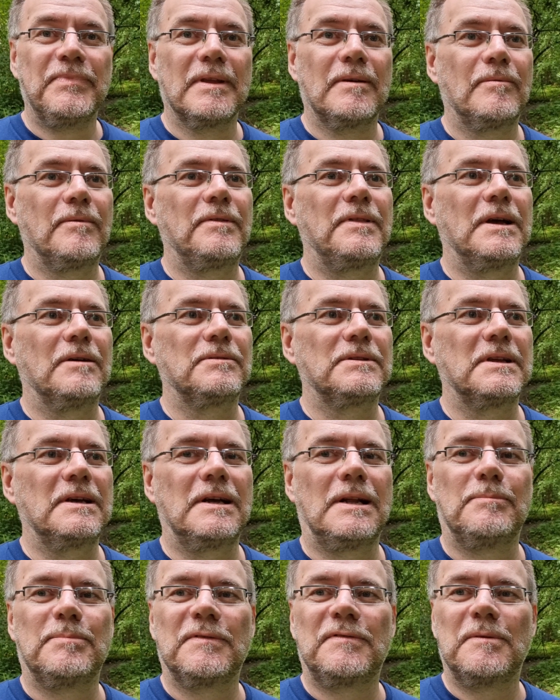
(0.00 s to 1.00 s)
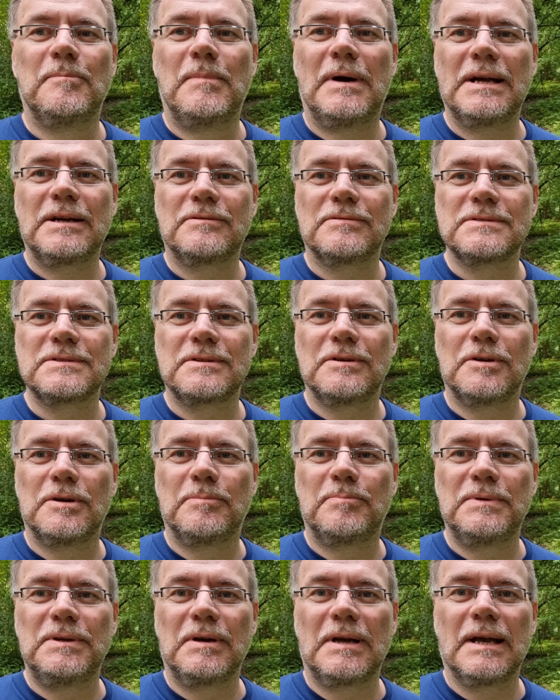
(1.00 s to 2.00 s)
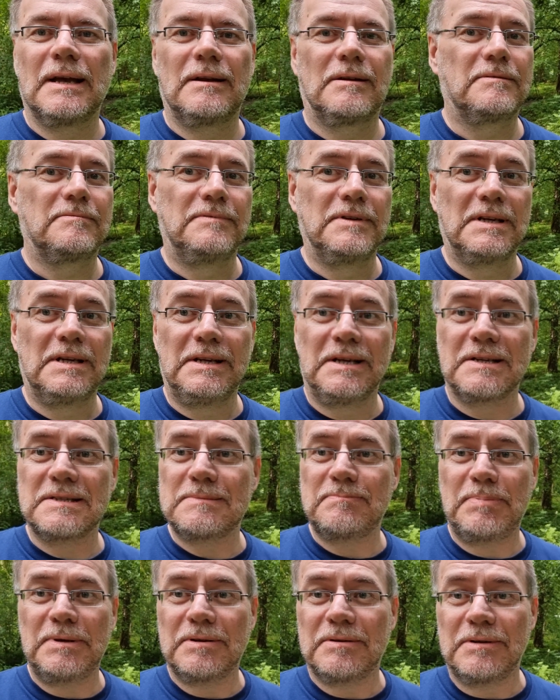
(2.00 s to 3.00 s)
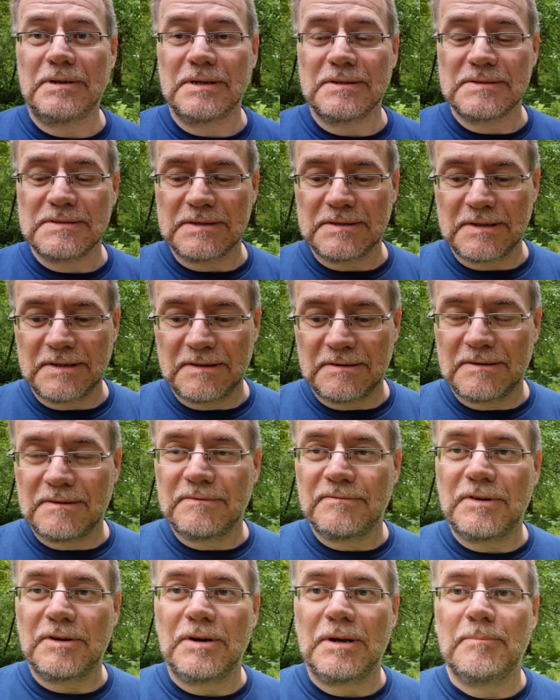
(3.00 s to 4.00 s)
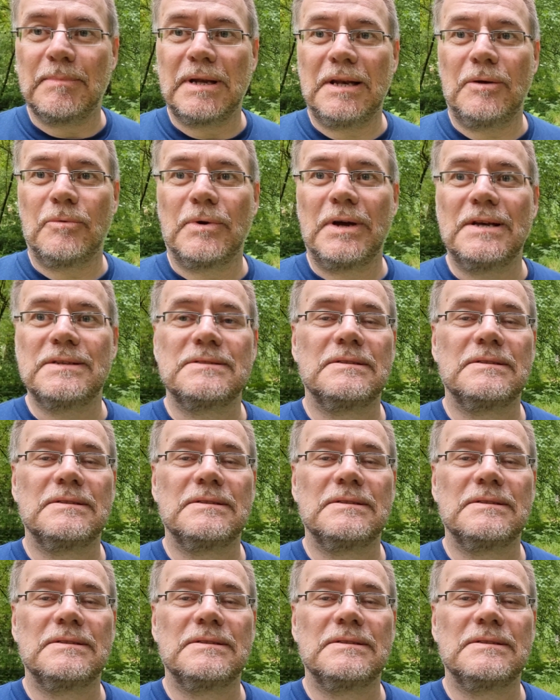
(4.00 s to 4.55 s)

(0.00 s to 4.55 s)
Without the help of a microscope, you cannot really experience it in very many ways,